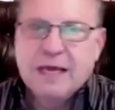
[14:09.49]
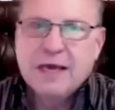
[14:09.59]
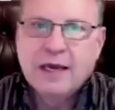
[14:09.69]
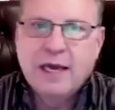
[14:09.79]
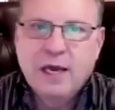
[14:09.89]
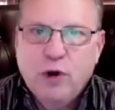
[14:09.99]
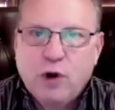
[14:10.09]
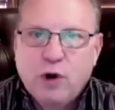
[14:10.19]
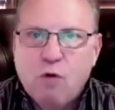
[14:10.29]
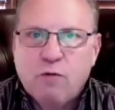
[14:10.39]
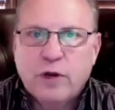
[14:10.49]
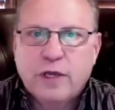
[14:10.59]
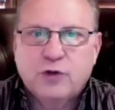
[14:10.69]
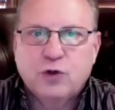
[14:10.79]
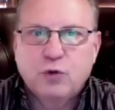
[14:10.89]
he went over
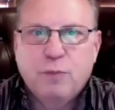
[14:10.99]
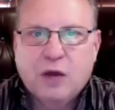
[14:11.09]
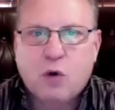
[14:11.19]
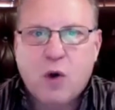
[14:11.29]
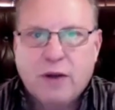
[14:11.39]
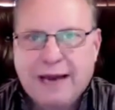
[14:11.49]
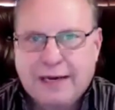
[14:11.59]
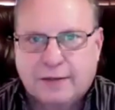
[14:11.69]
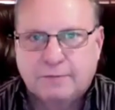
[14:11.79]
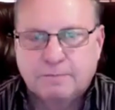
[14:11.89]
into Bitcoin mining.